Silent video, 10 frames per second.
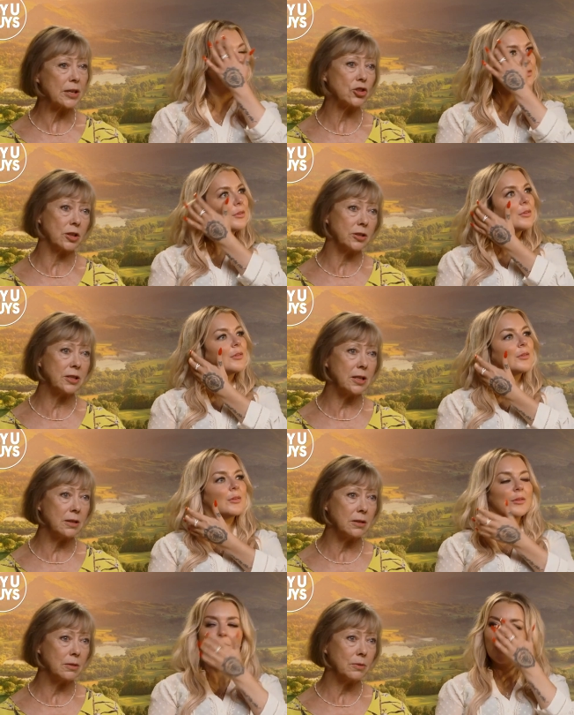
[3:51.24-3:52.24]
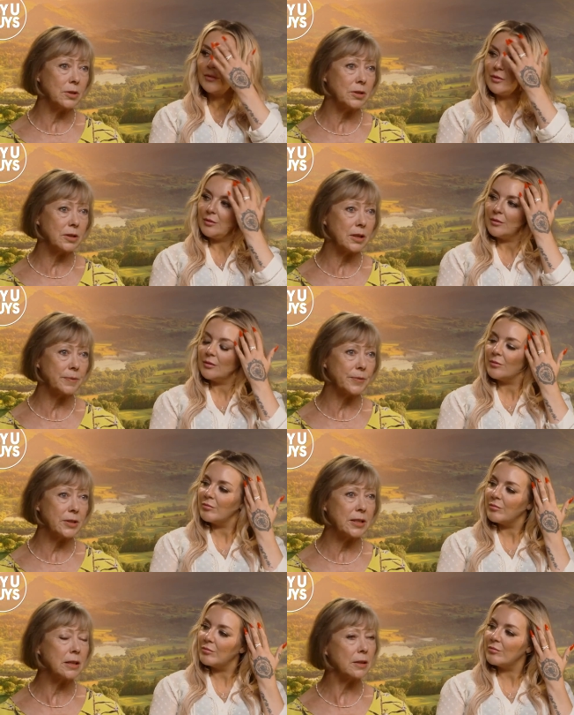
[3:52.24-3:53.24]
Speaker 1: actually the scene was um, the
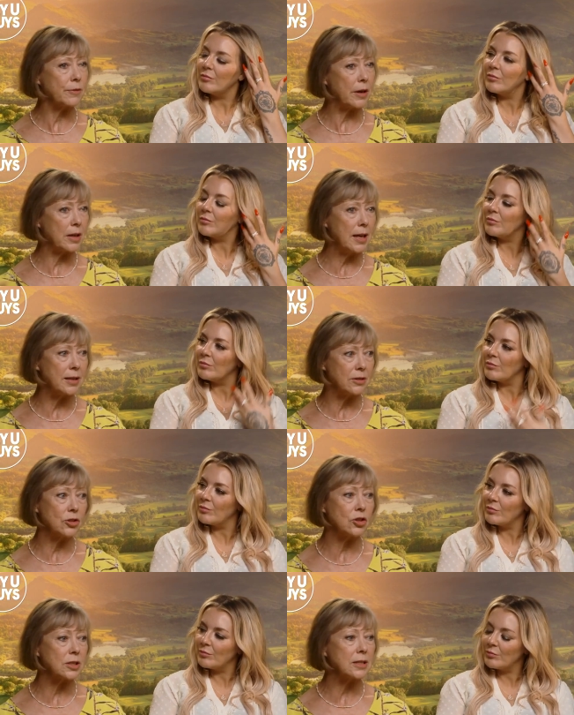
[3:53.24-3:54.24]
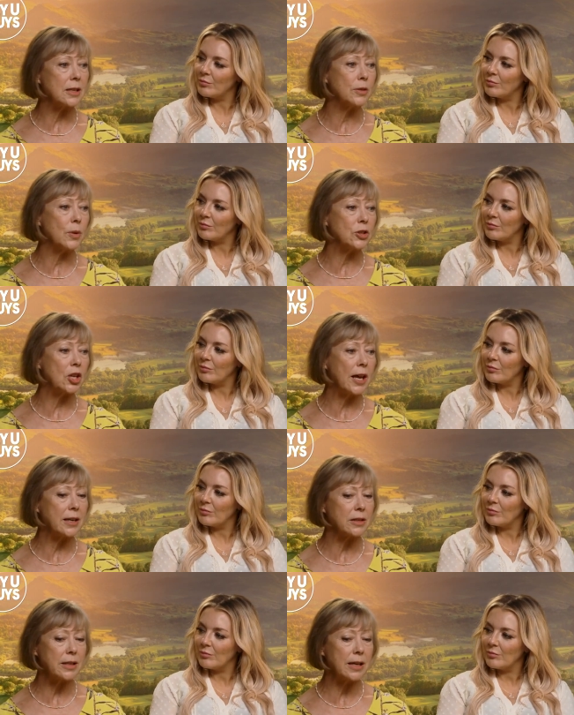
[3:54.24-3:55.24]
scene at the very end, and just seeing the way she
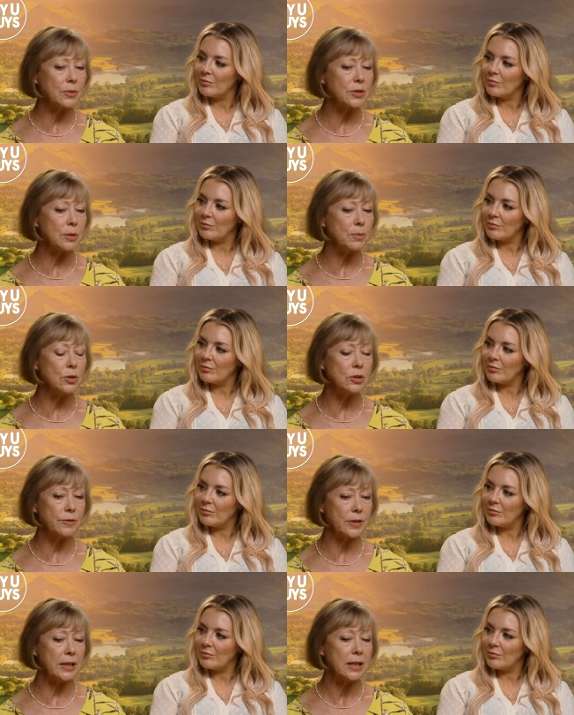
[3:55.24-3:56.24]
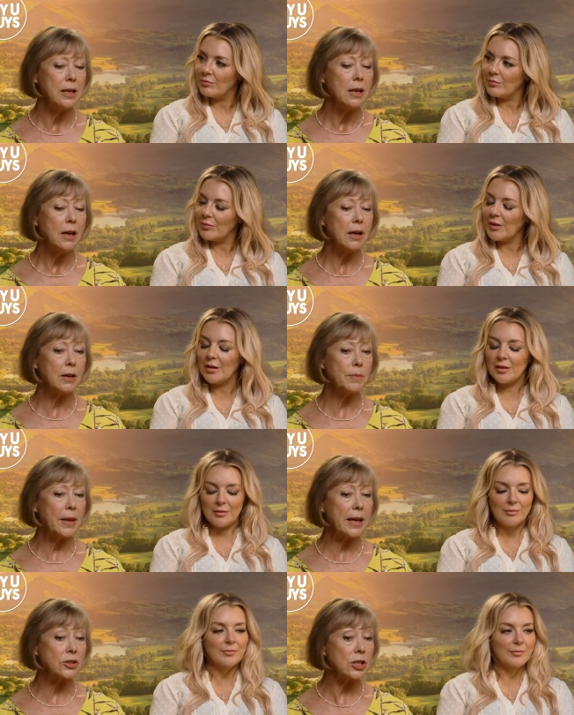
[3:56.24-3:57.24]
handled that was so beautifully,
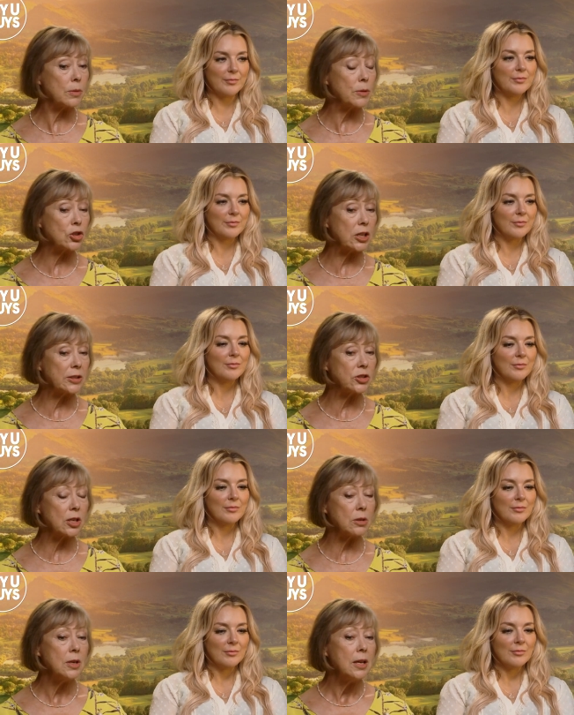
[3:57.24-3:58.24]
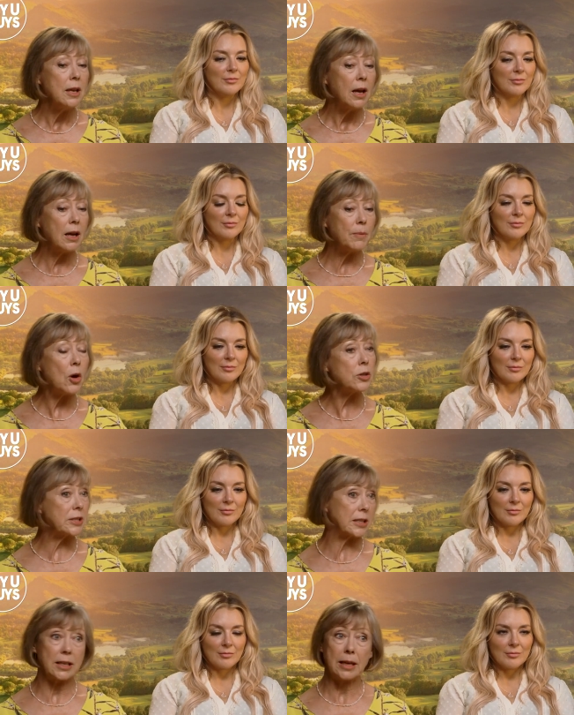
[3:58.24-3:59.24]
um, and so emotionally, and so um,
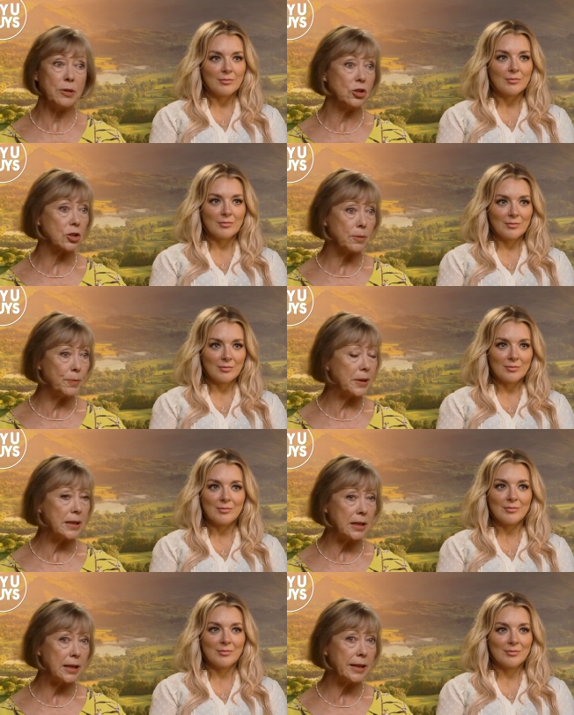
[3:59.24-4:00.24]
honestly. I mean, just completely